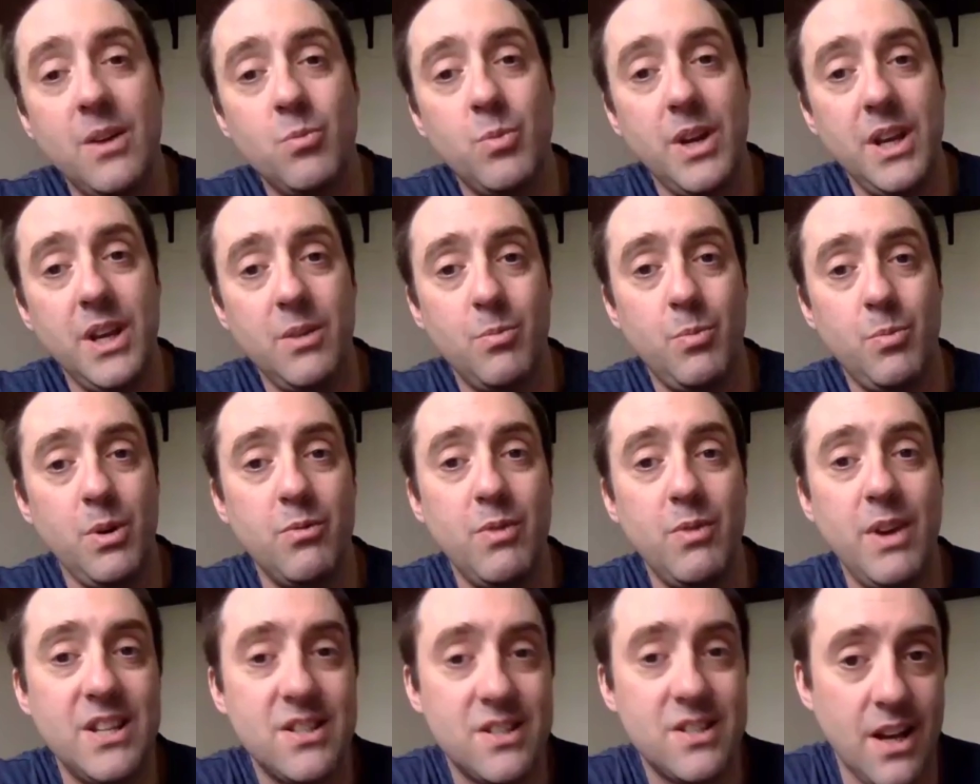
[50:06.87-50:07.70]
we
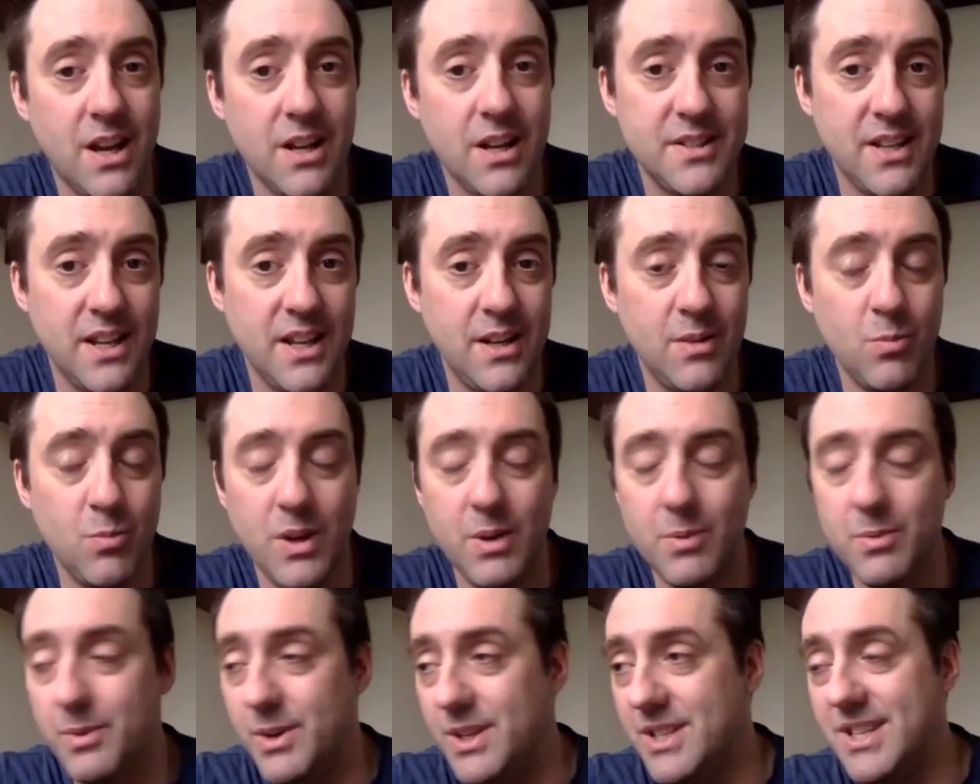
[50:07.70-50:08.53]

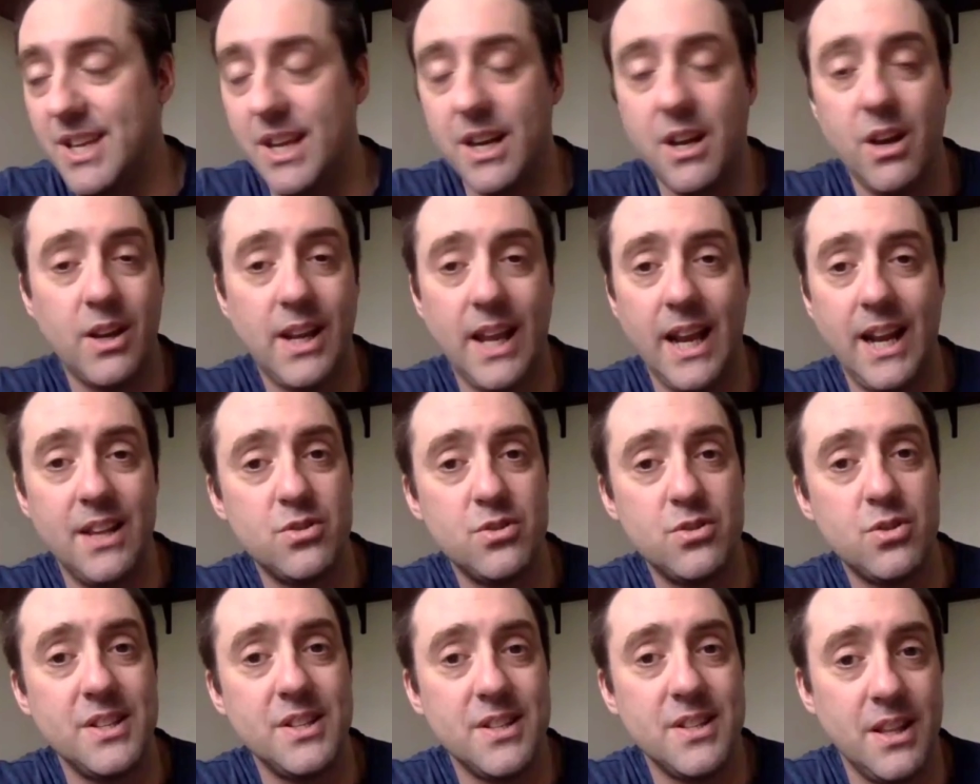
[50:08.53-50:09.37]
restarted and we said,
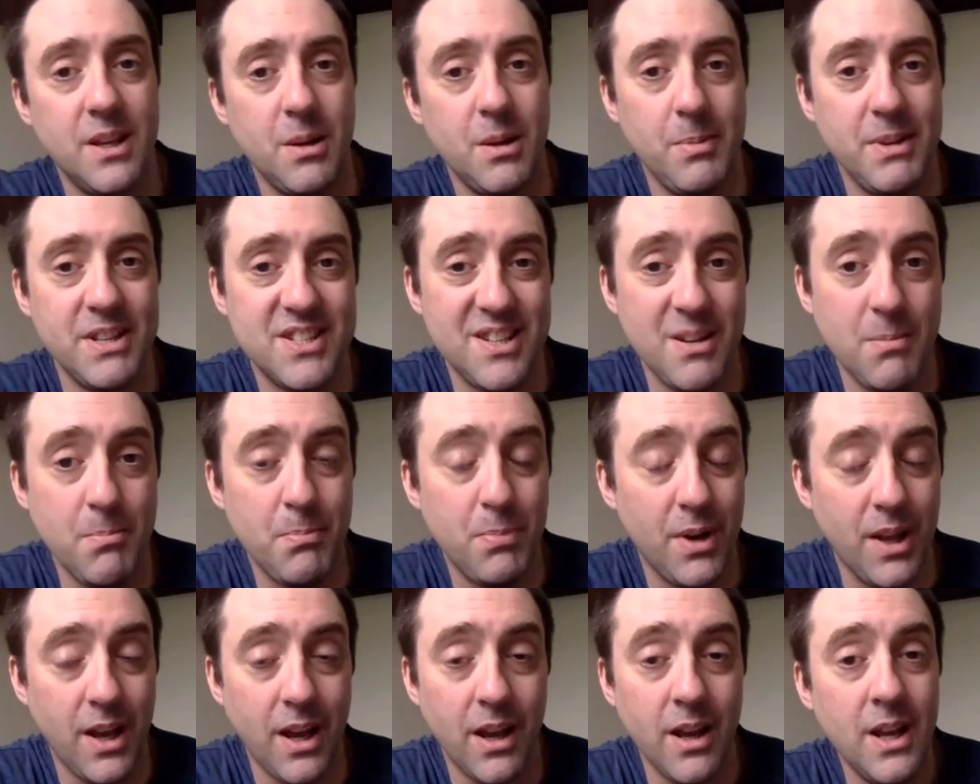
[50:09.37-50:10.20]
okay, let's try something a bit
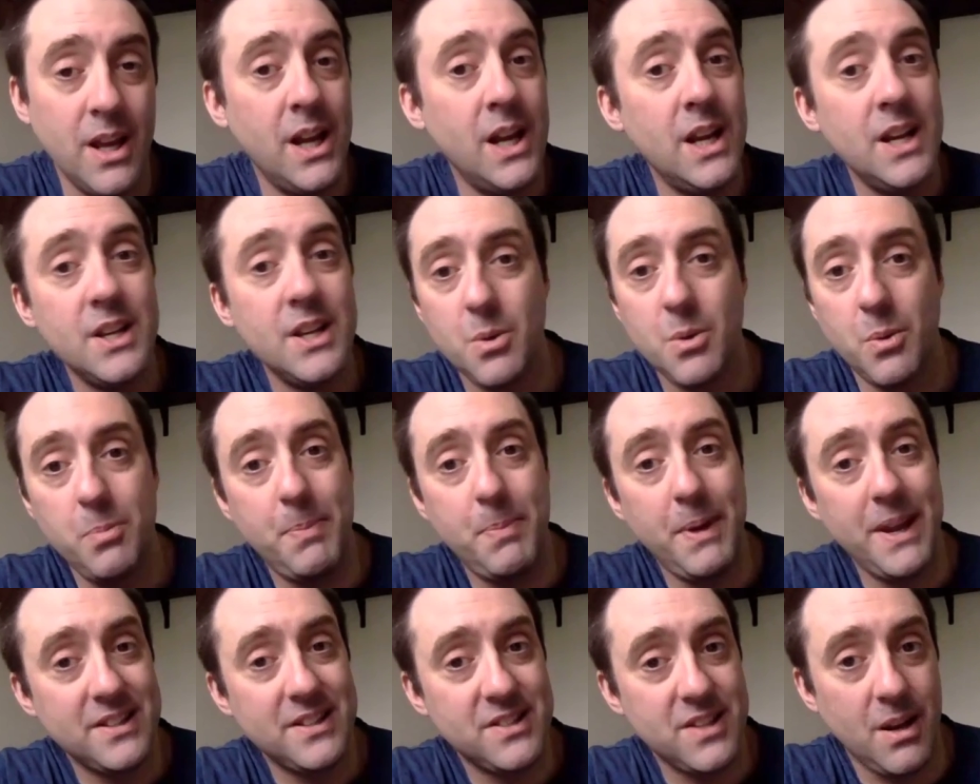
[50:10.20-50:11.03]
simpler.
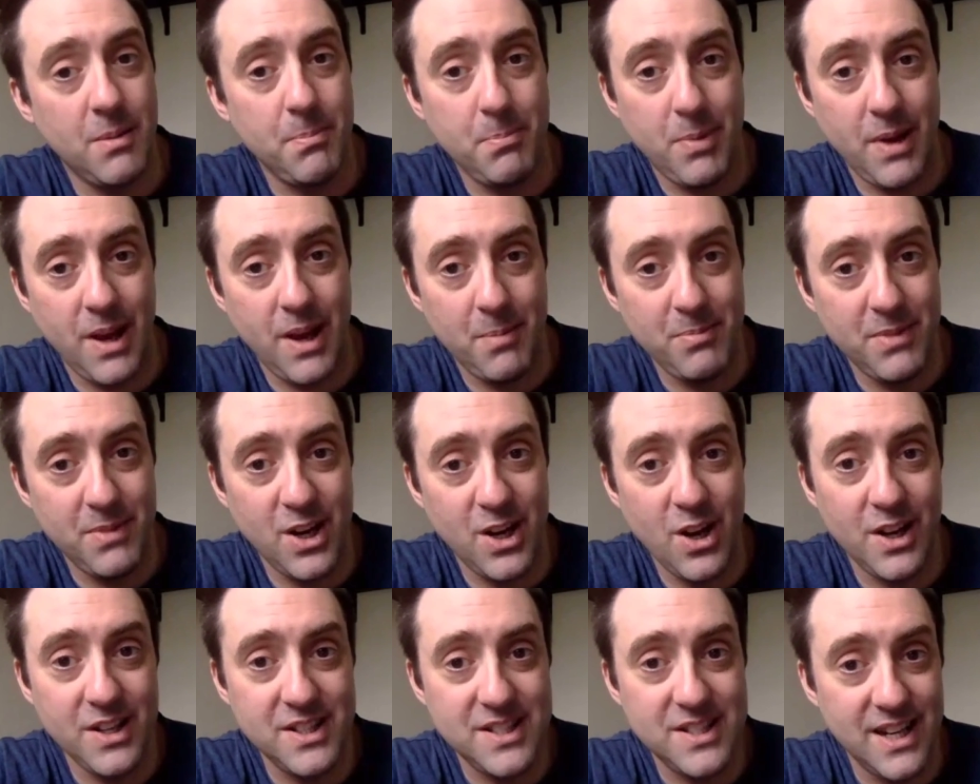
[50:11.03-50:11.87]
So we picked up the
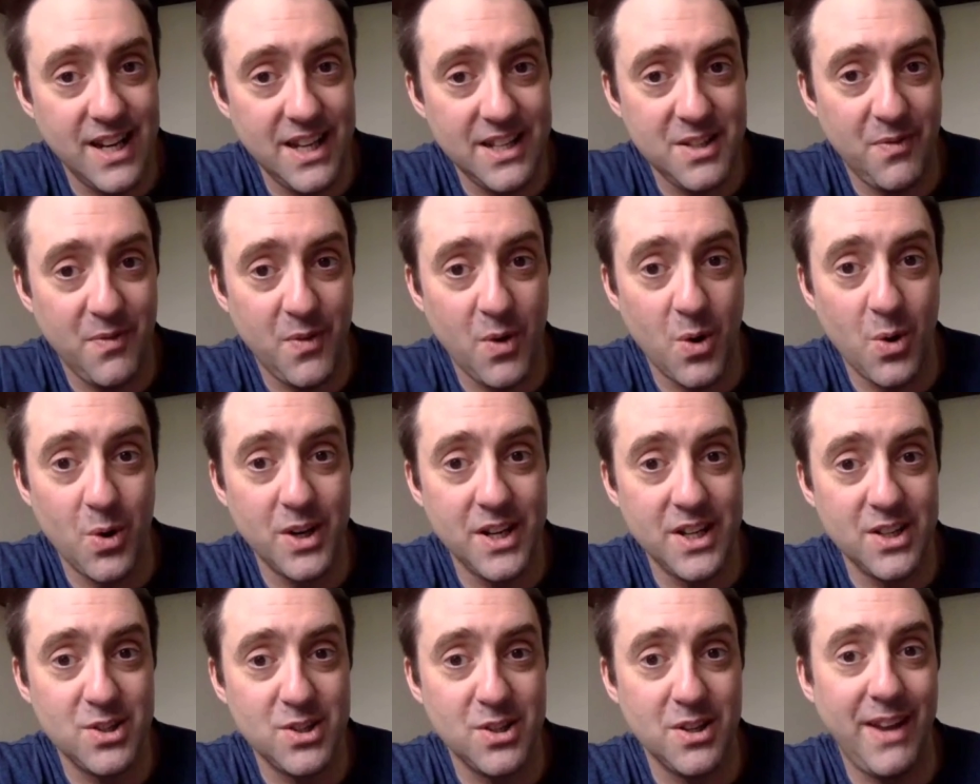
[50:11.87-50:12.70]

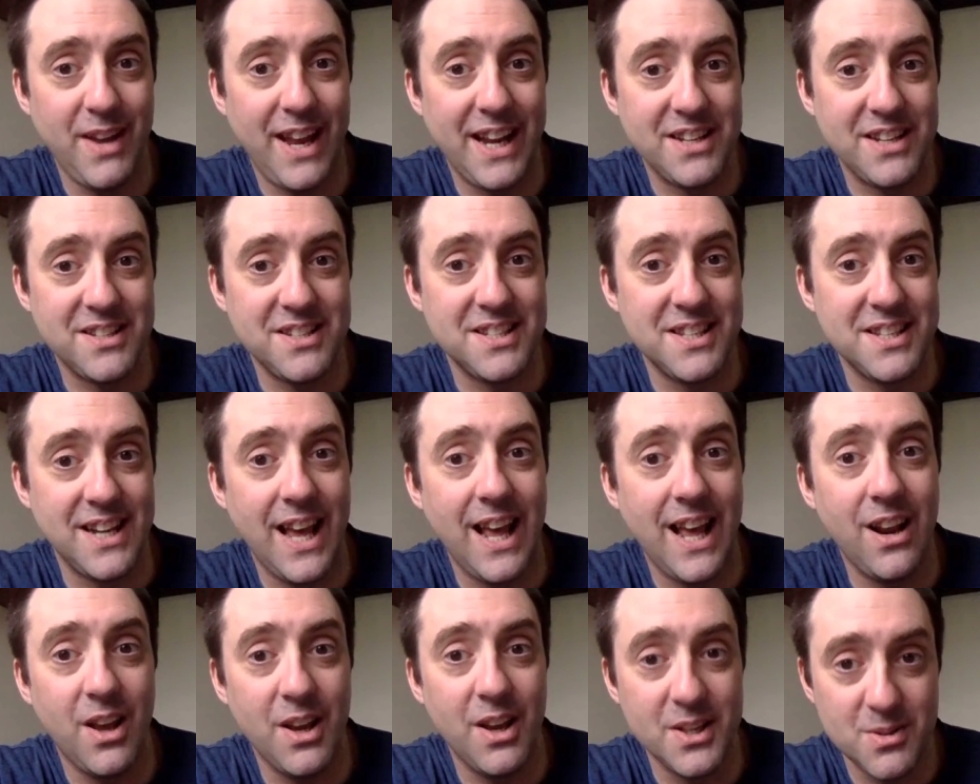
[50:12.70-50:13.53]
1984 edition of
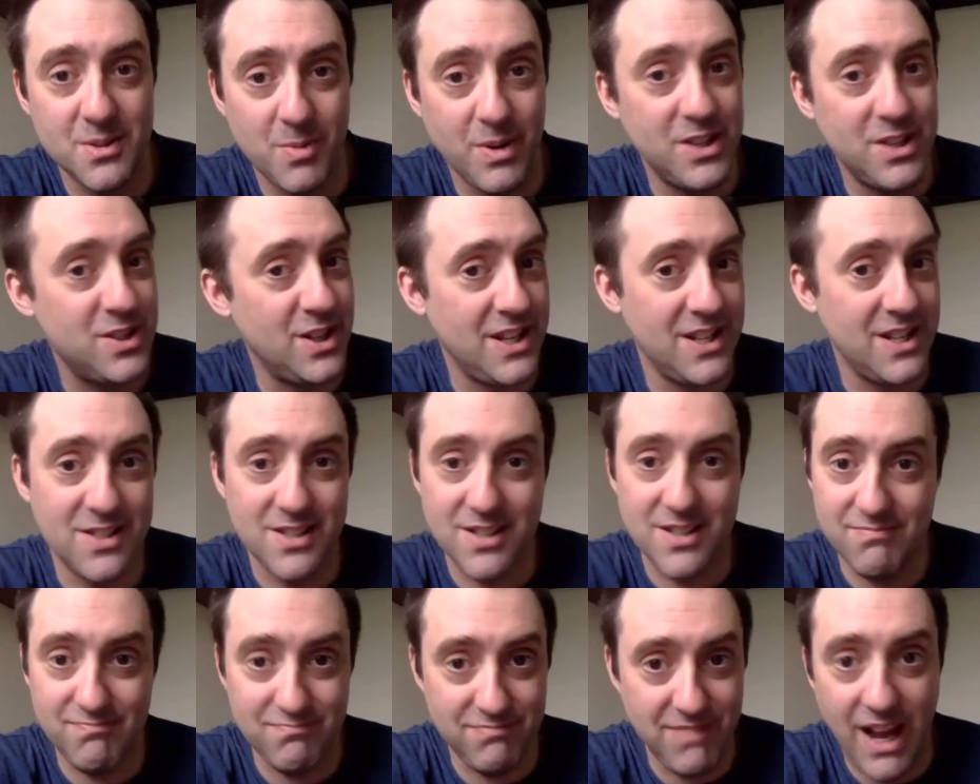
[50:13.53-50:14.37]
Axis and Allies, which
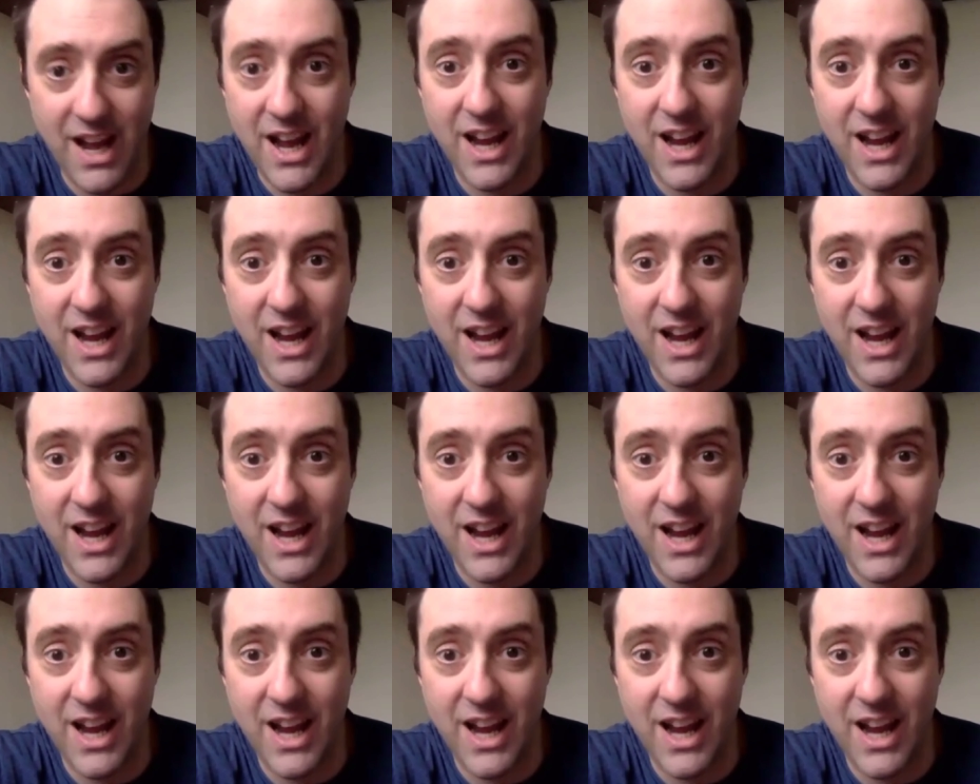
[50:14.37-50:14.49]
is